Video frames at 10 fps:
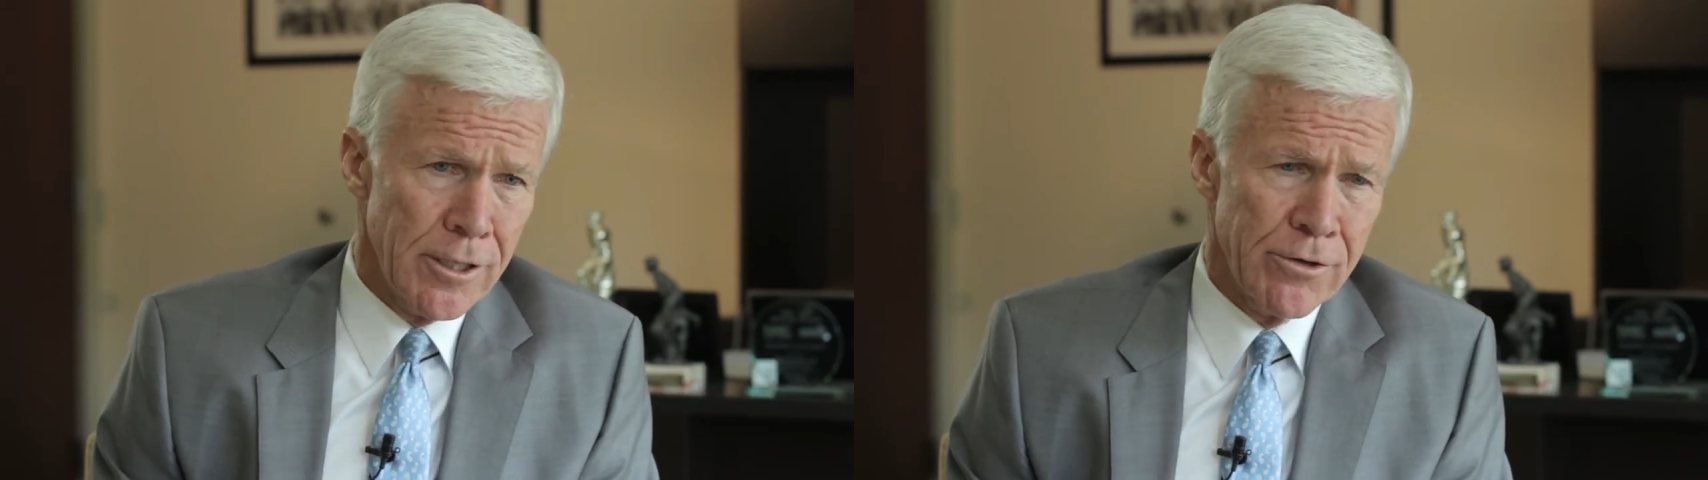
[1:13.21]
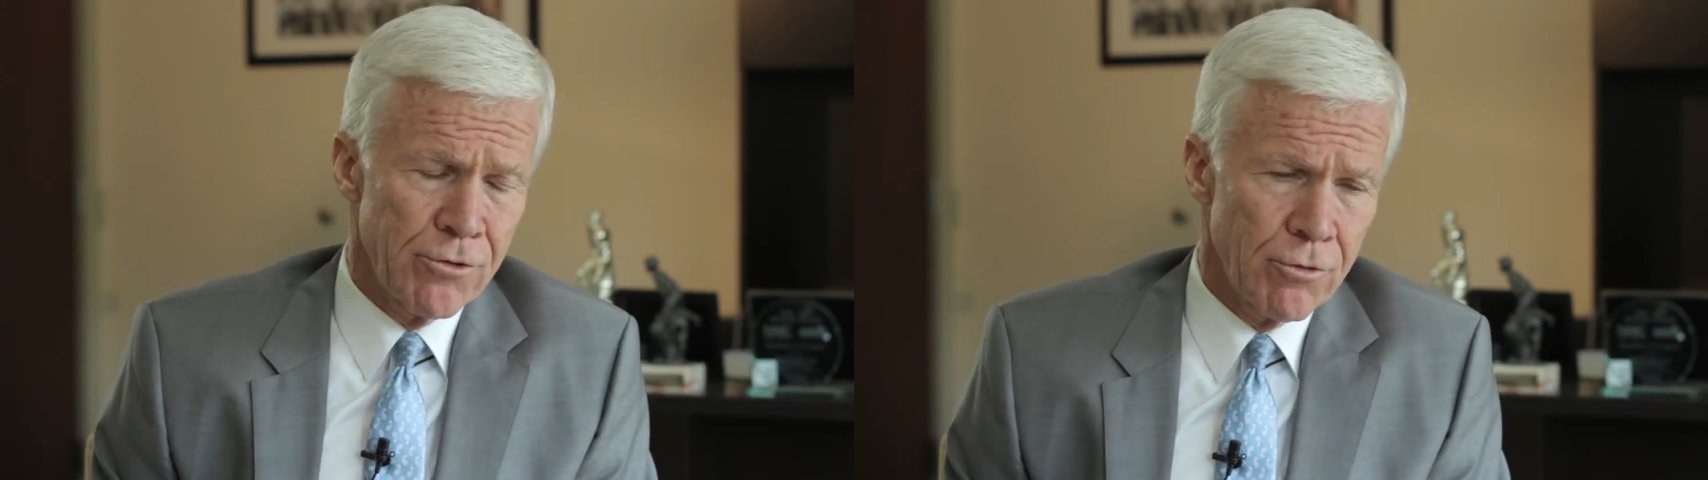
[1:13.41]

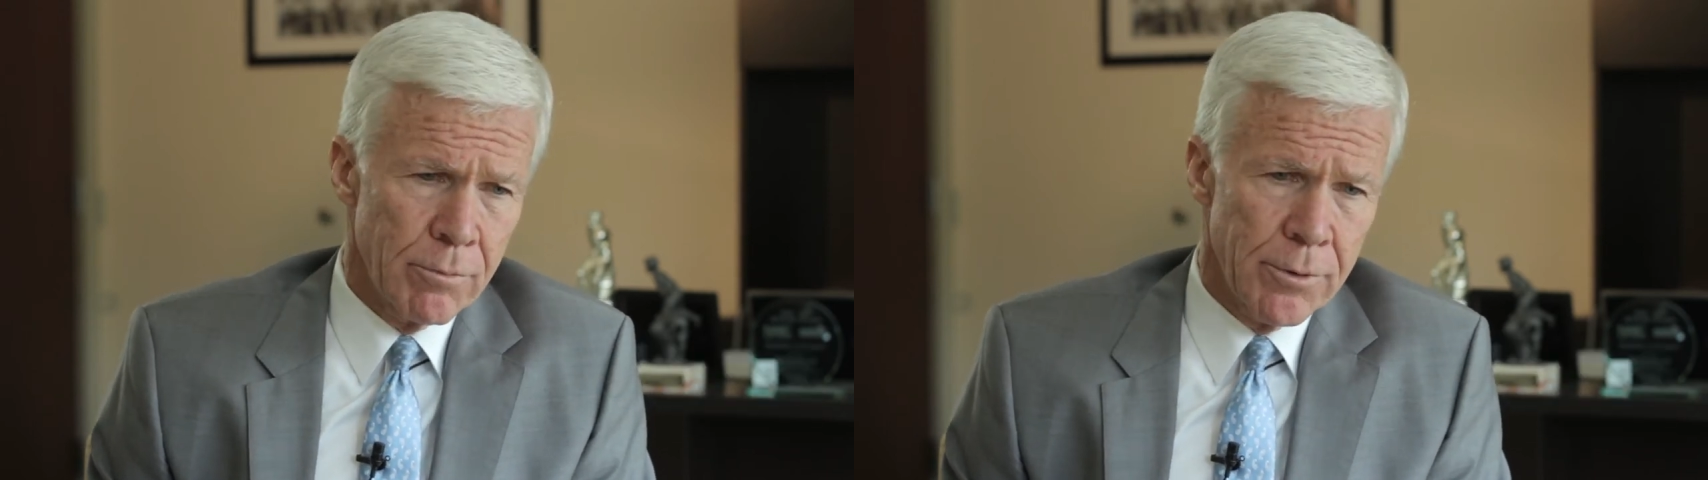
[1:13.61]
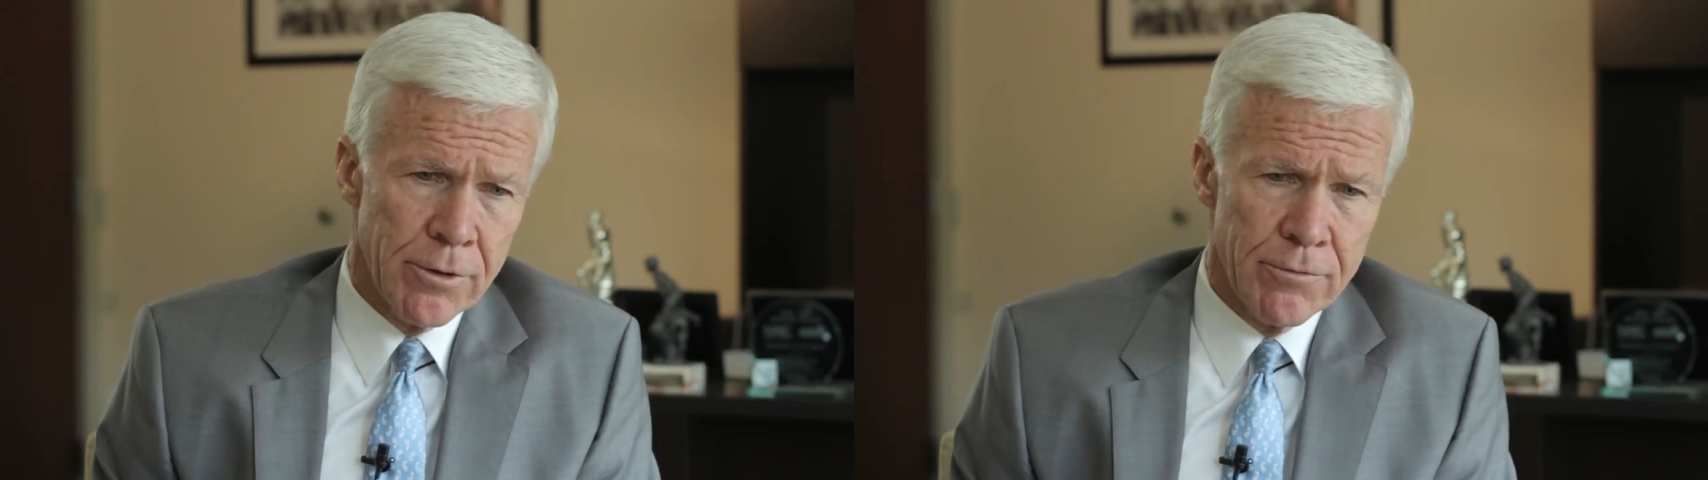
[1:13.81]
in that
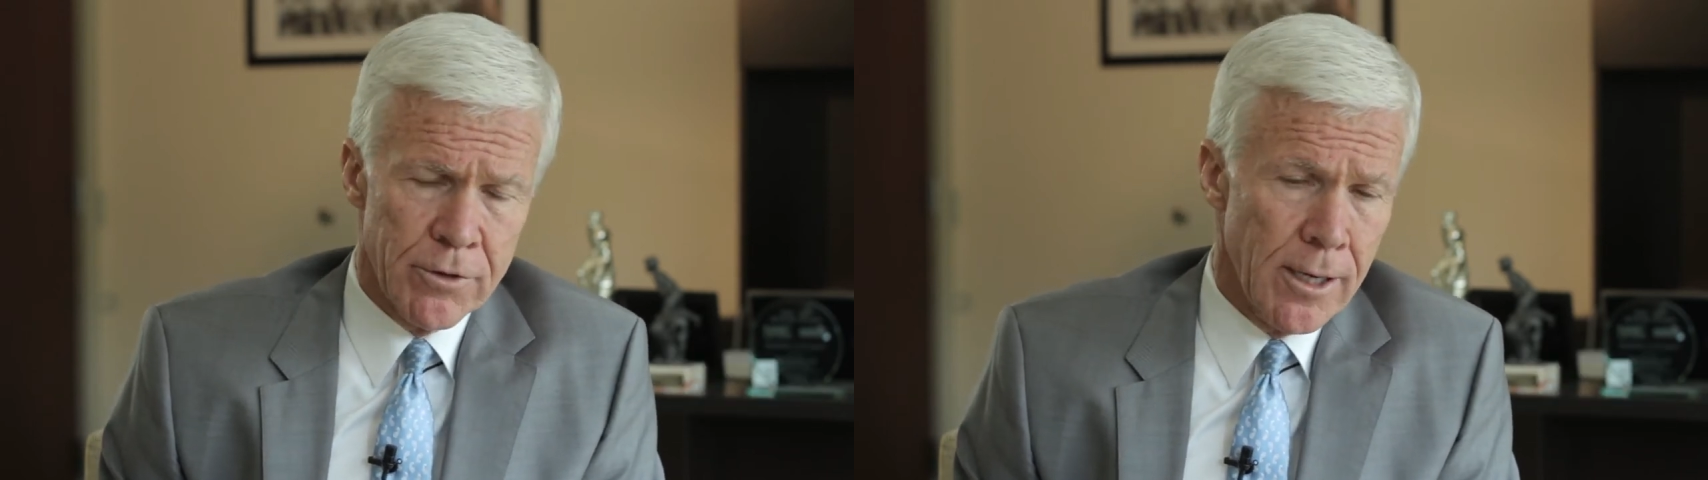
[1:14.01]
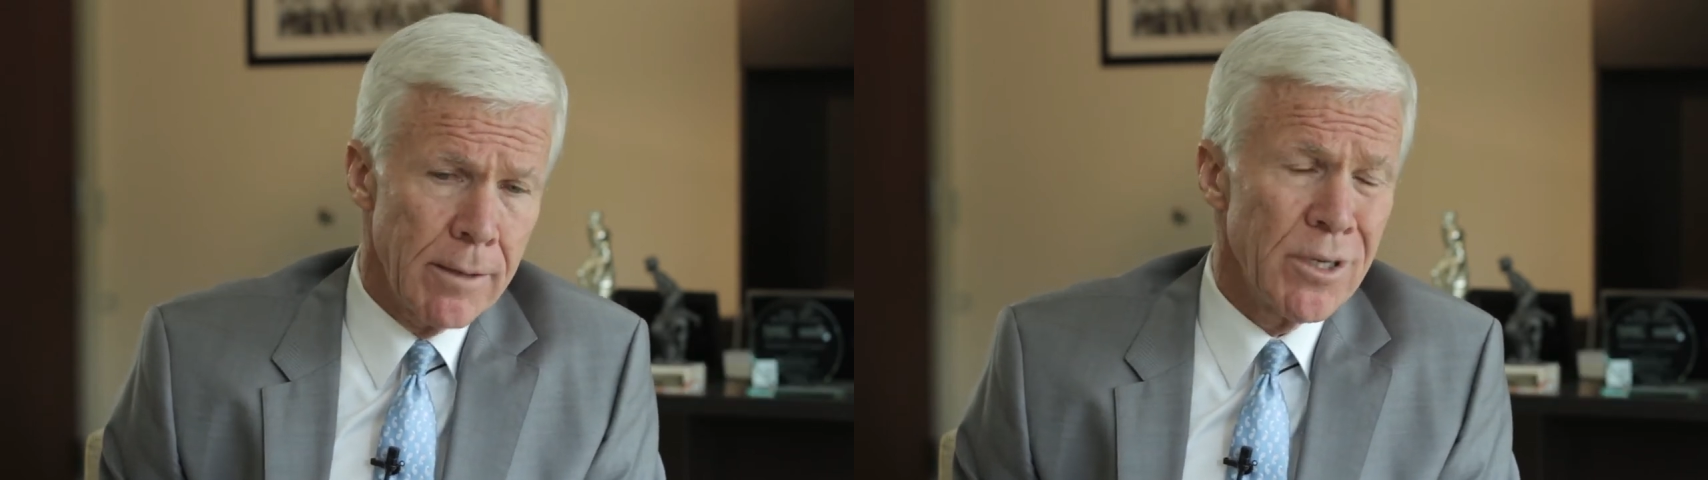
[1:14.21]
short period of
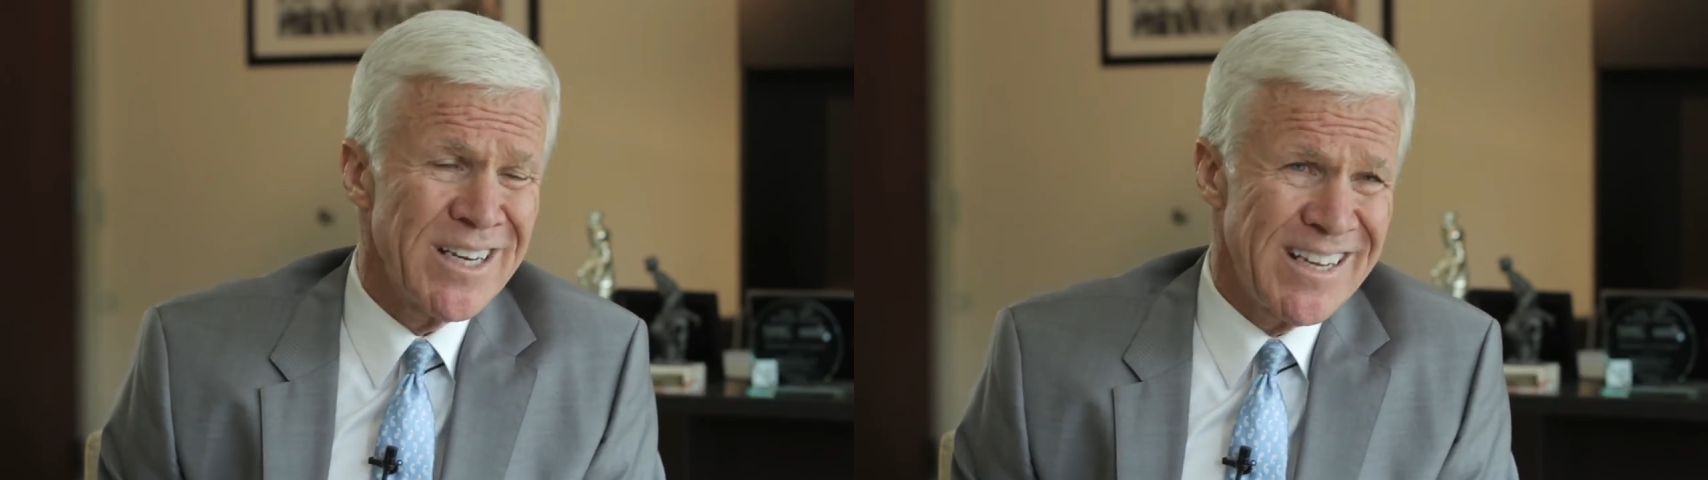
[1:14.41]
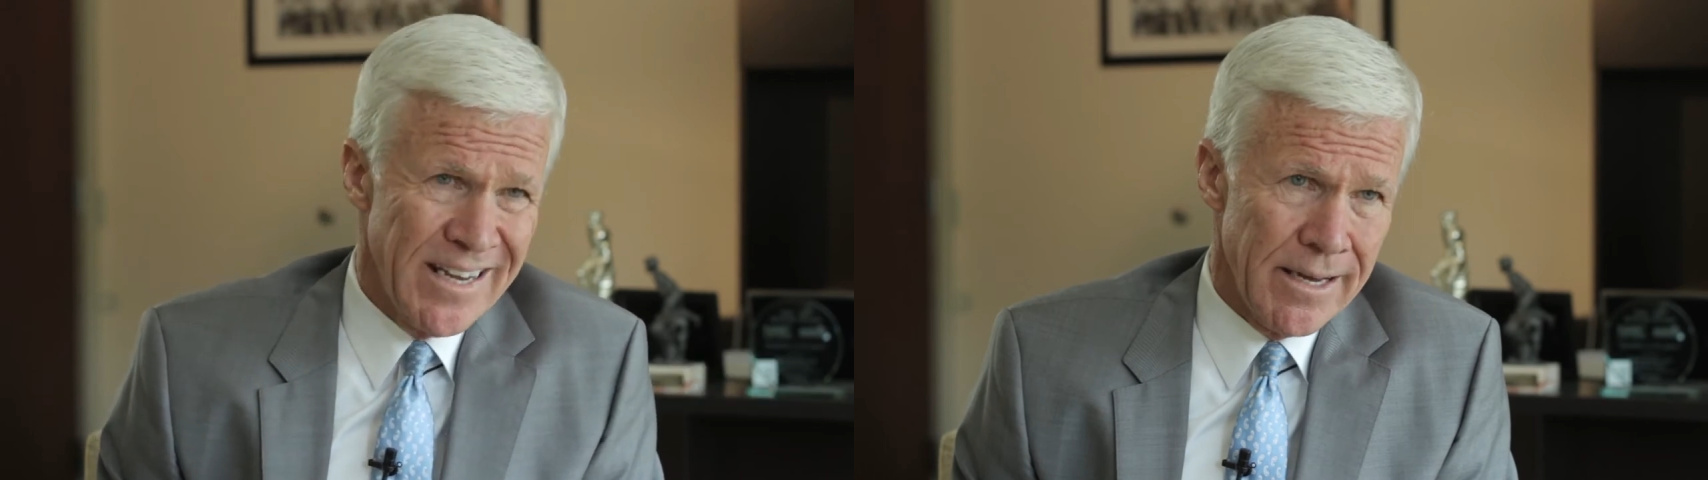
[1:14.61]
time,
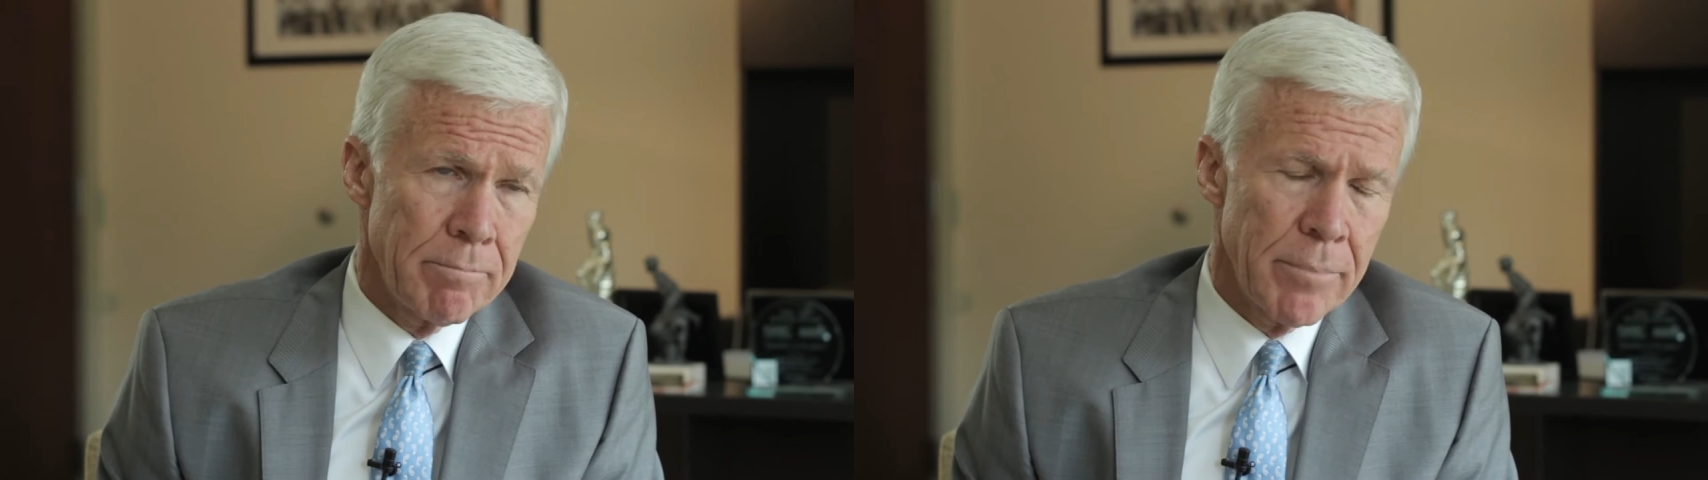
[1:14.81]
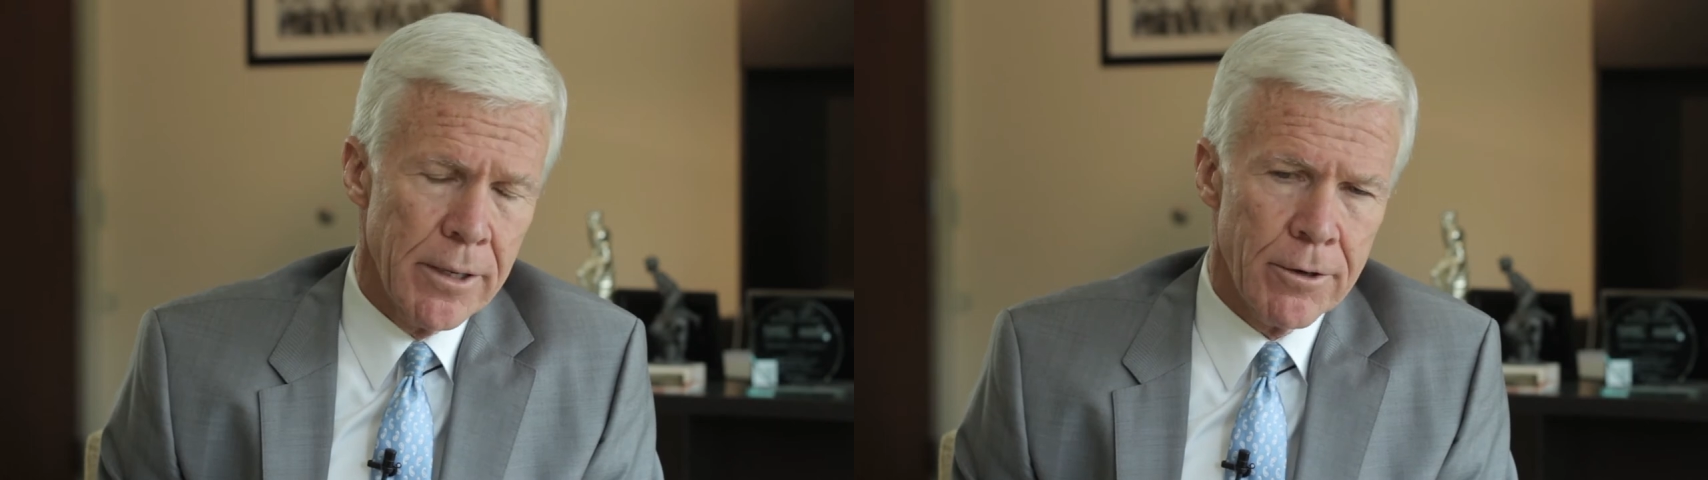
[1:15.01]
but
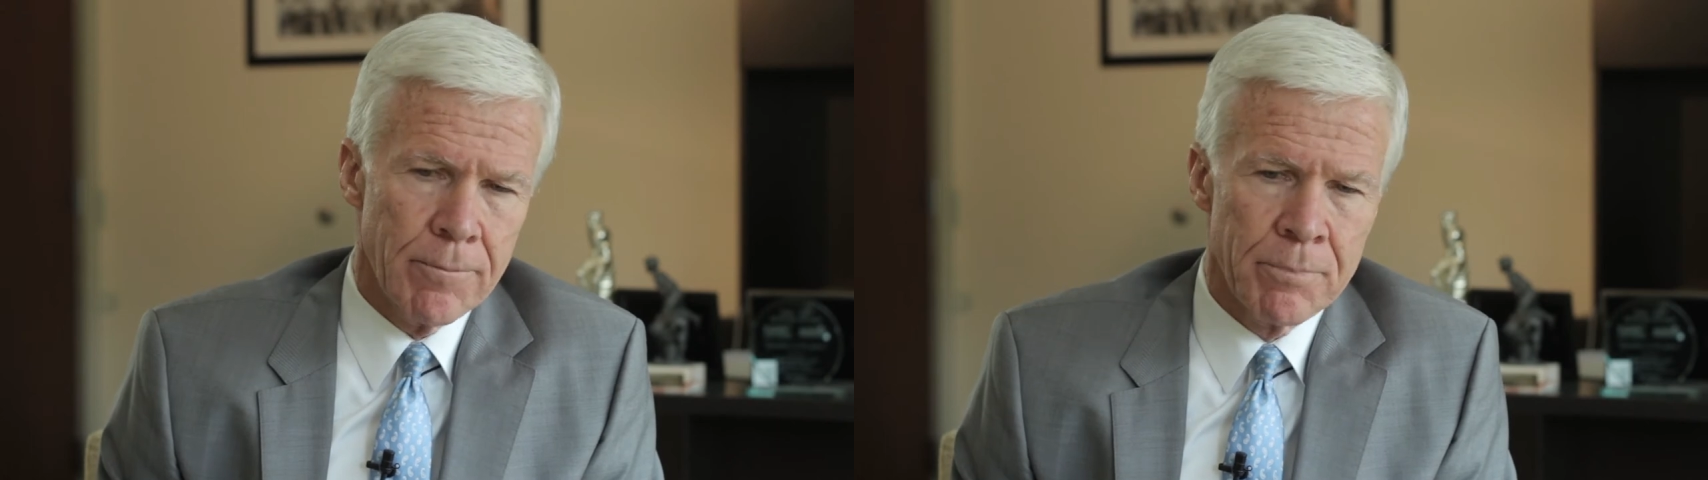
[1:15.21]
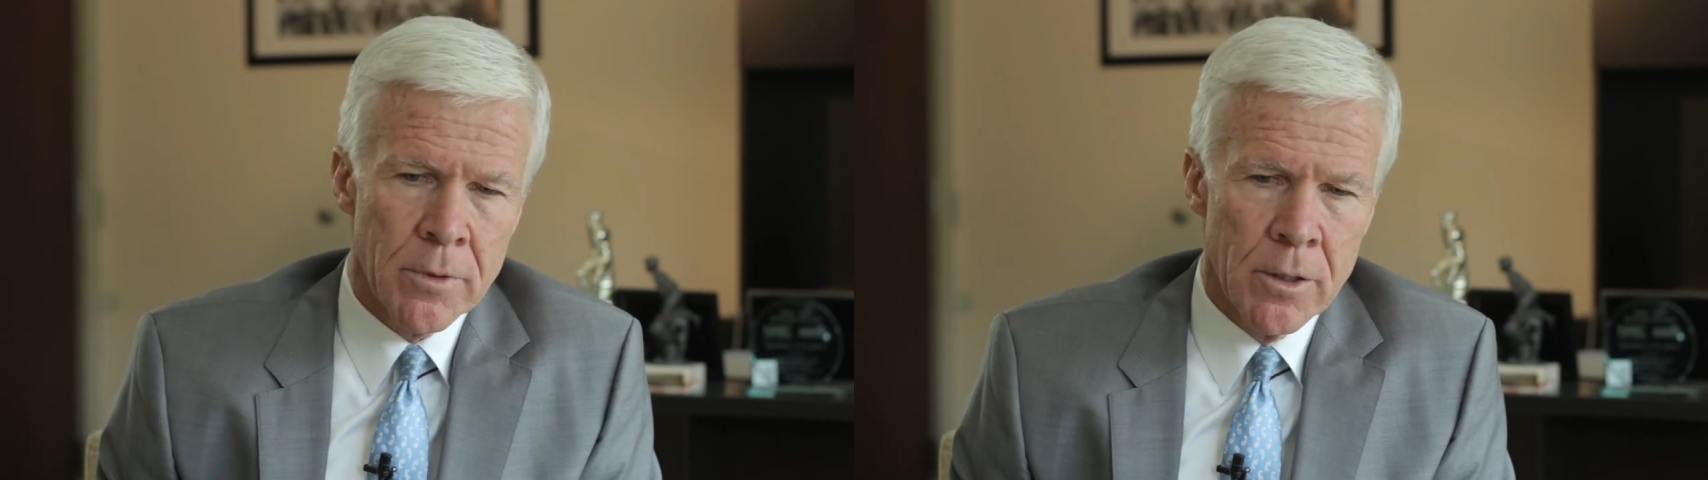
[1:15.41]
get better.